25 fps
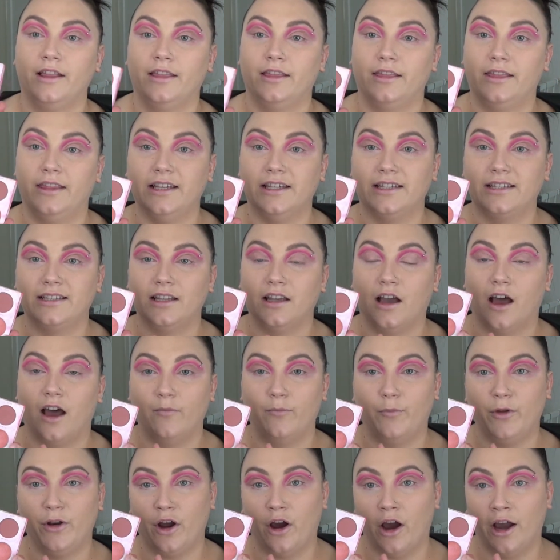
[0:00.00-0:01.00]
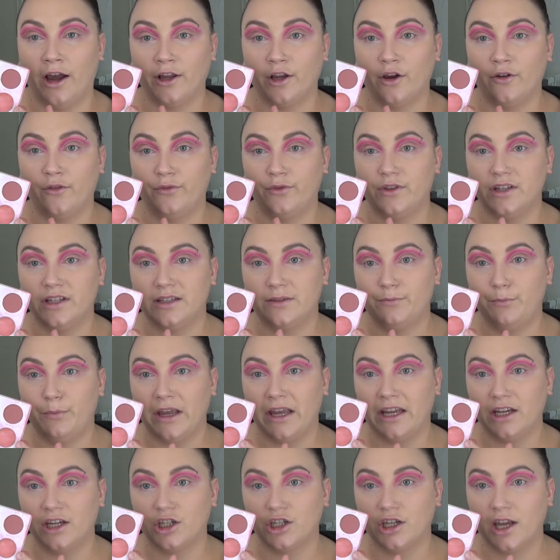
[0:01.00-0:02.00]
this
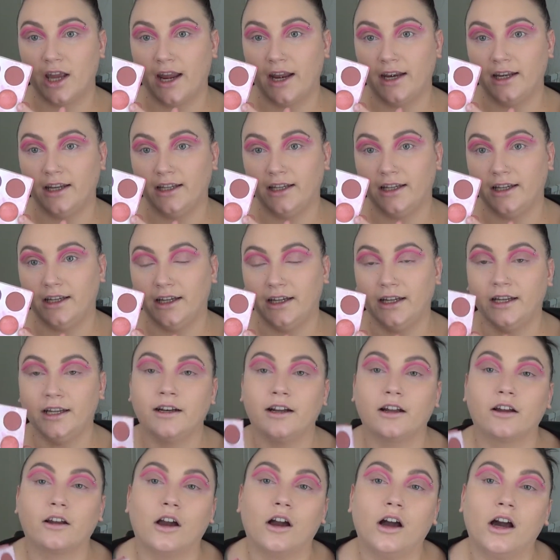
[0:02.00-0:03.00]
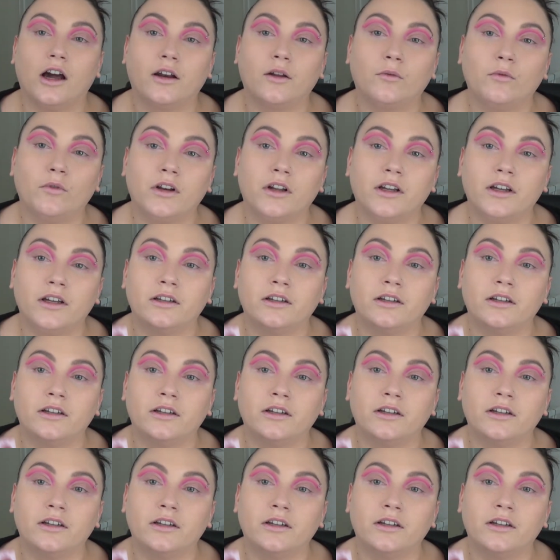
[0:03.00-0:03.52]
pink shade here, and I kind of want